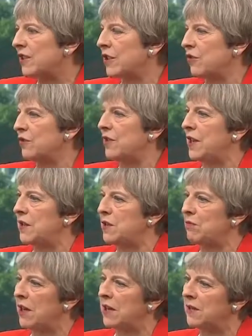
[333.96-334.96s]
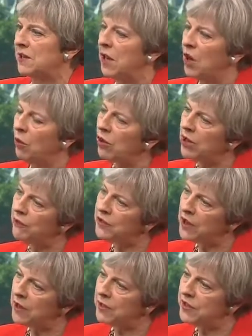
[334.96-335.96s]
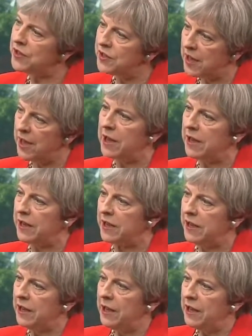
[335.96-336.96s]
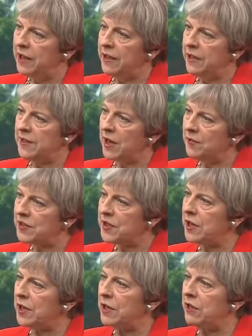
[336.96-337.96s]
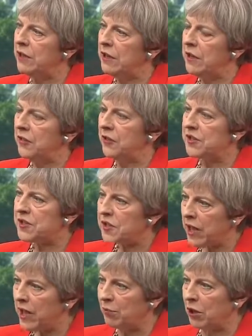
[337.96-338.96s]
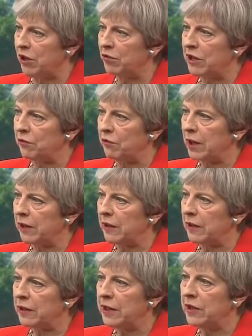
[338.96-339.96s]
£100,000. What I've done today is I've seen the scaremongering, frankly,